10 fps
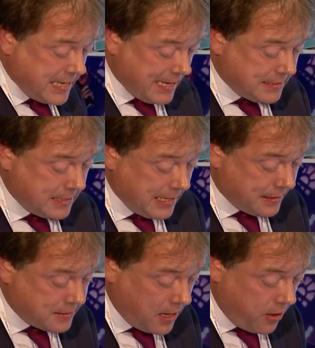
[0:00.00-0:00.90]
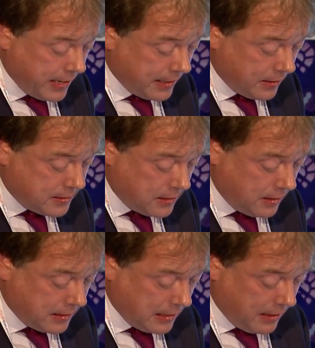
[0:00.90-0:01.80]
says it's going to
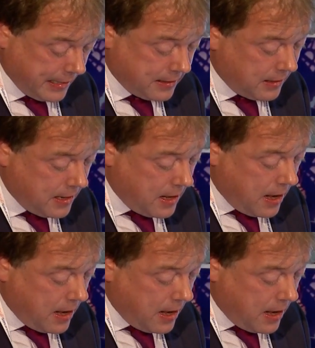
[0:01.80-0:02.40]
look like.